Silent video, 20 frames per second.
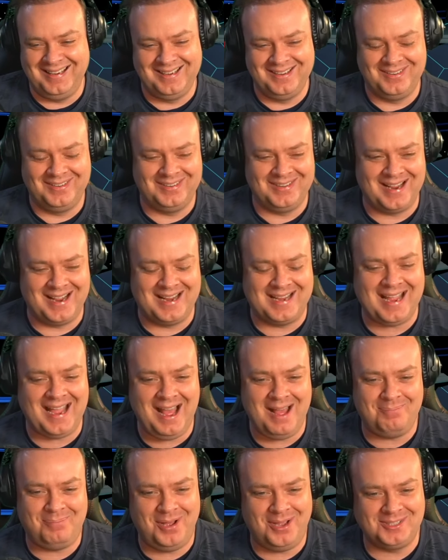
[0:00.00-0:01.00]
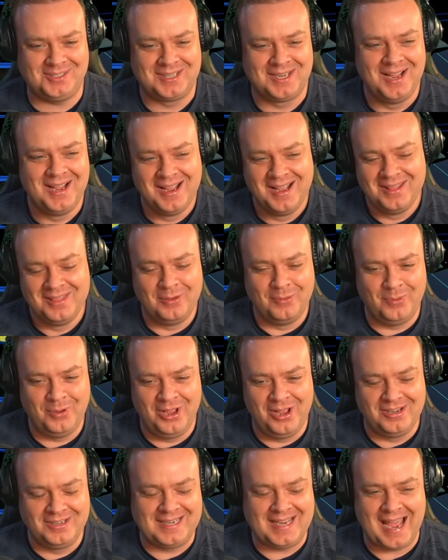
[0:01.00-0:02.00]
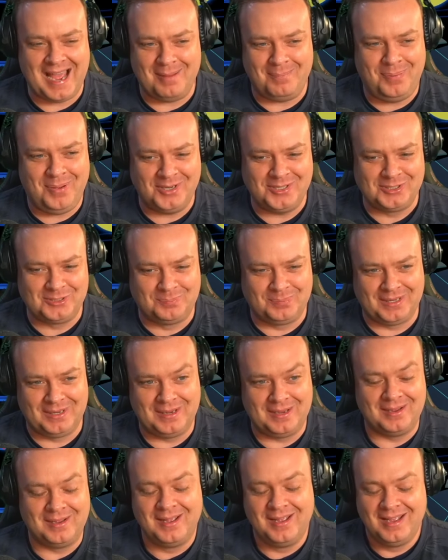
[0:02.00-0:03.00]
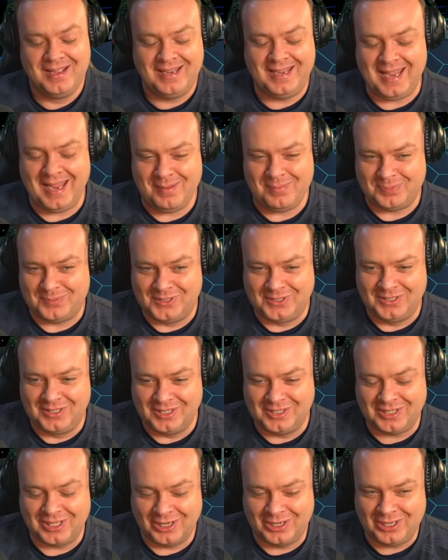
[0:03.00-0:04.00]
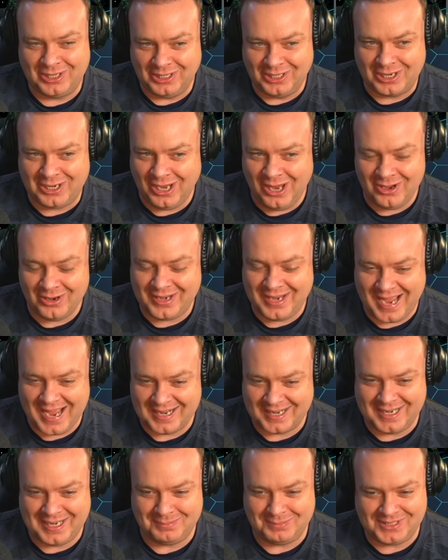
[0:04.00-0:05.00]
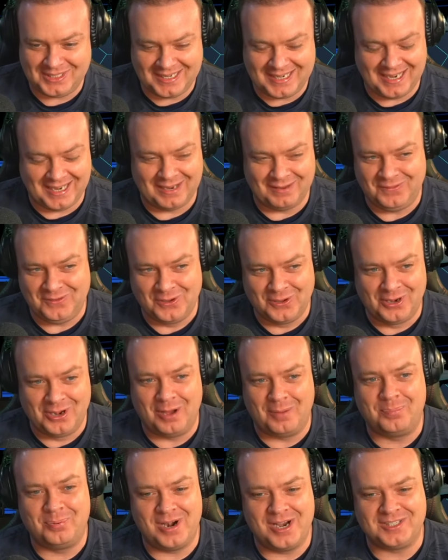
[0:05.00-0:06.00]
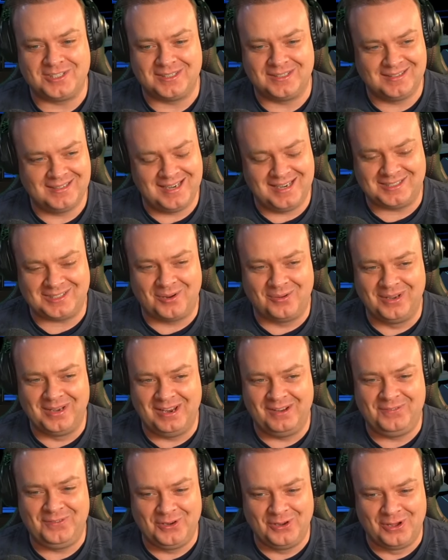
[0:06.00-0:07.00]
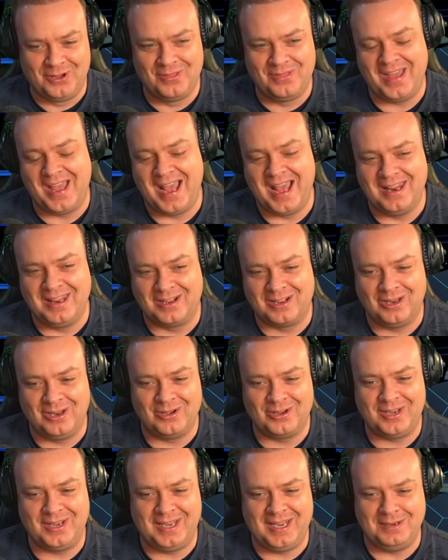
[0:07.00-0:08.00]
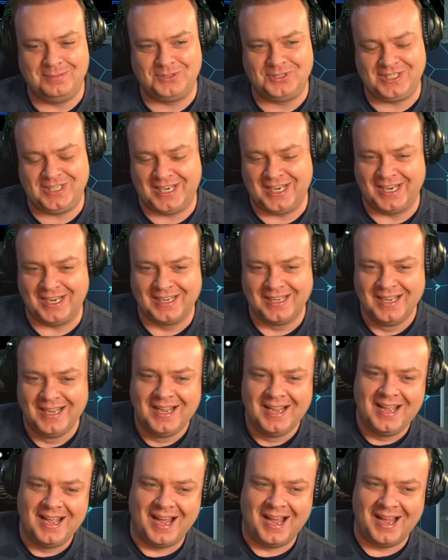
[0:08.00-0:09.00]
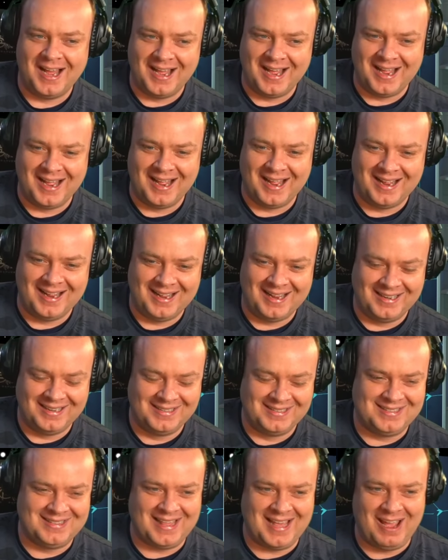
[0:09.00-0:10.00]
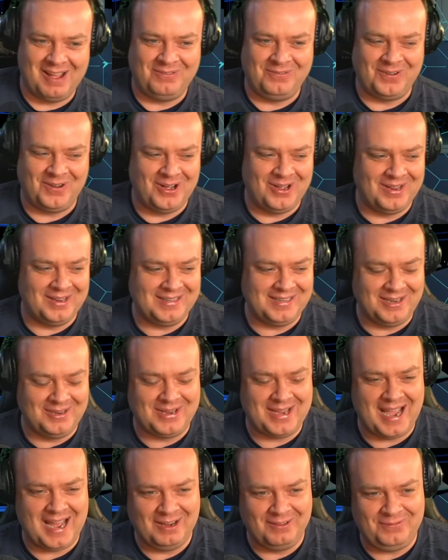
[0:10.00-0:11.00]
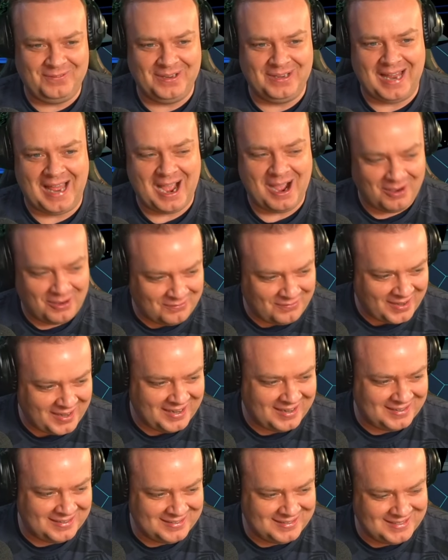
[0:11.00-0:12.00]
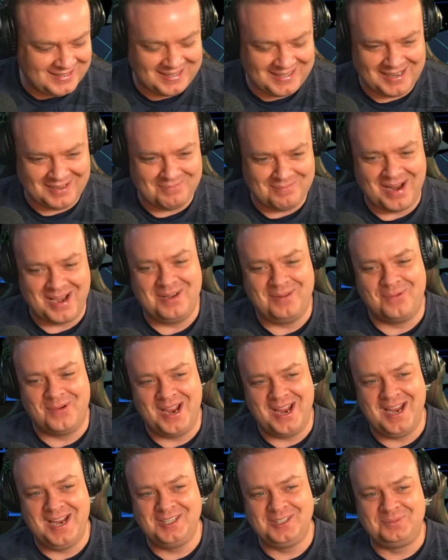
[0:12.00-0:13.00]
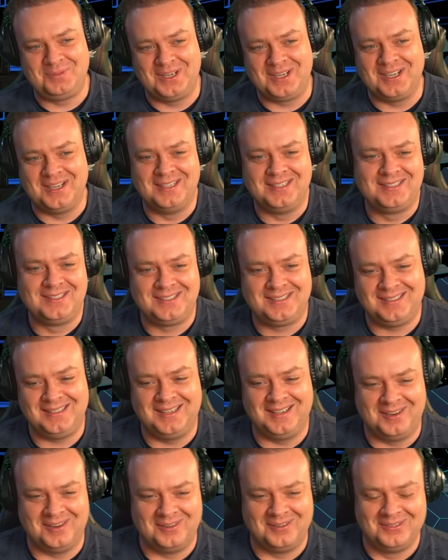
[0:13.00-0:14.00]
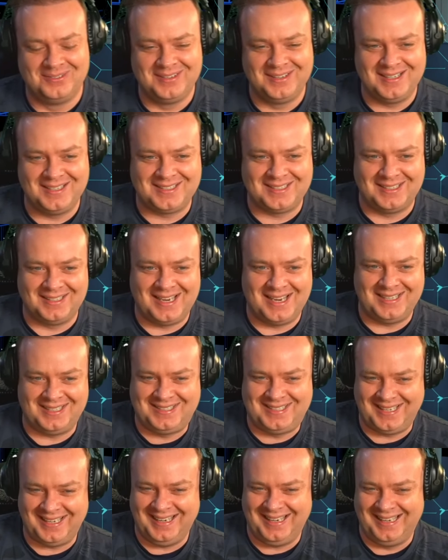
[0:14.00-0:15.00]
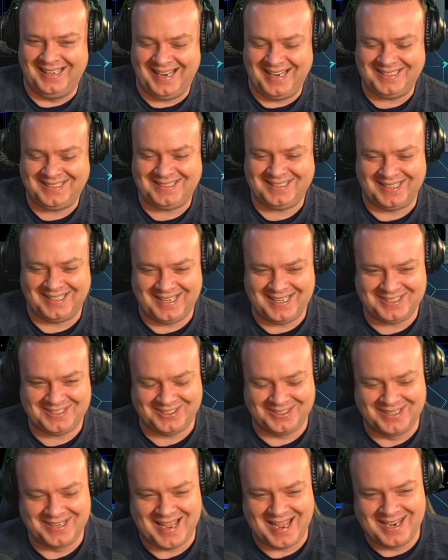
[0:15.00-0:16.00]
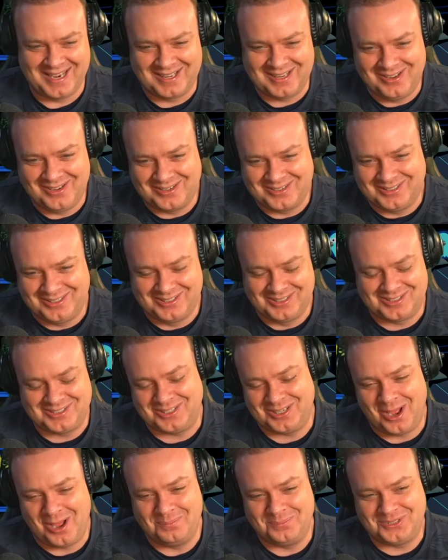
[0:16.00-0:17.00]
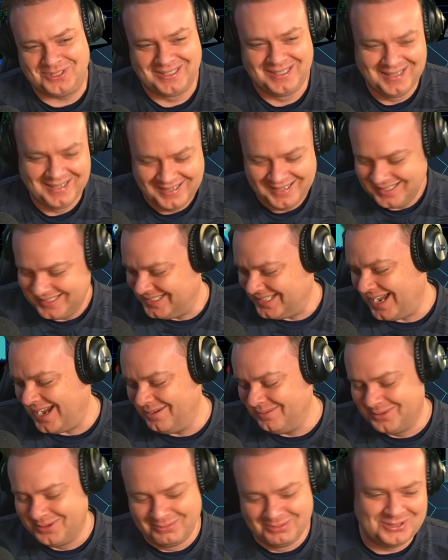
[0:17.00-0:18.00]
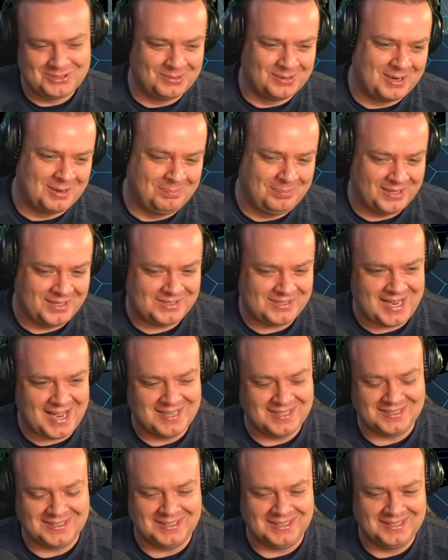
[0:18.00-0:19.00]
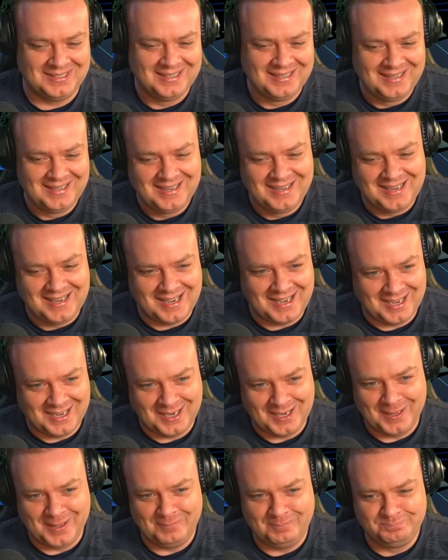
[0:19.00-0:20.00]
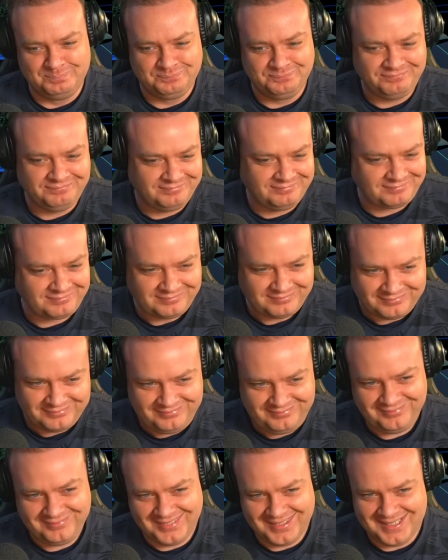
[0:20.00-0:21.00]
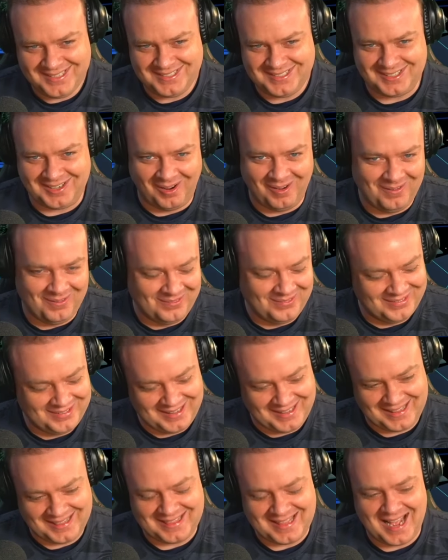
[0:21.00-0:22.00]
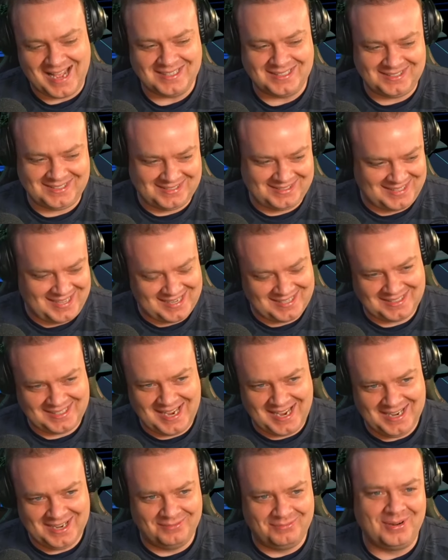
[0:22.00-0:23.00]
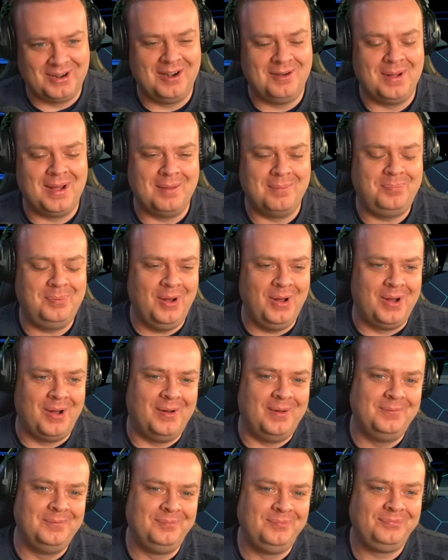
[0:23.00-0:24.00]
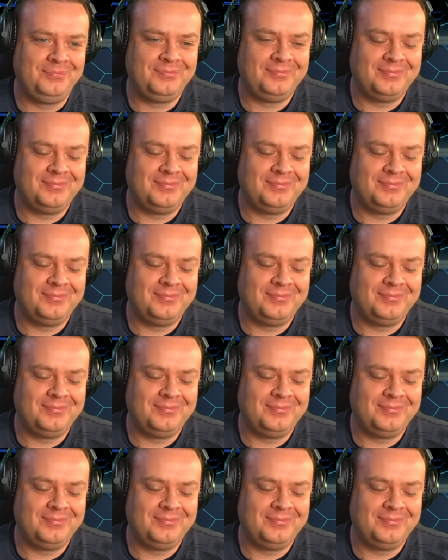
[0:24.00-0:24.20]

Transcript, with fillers: it can't poss- the world can't possibly keep the, the, the, clock can't keep ticking if you're not present. It's only if you're there the clock keeps ticking, uh, and therefore you kind of feel out of it in many ways because you know it's unless unless unless you're there the clock stops, time comes to a complete standstill. Um, so th- that's that's kind of where I'm at, but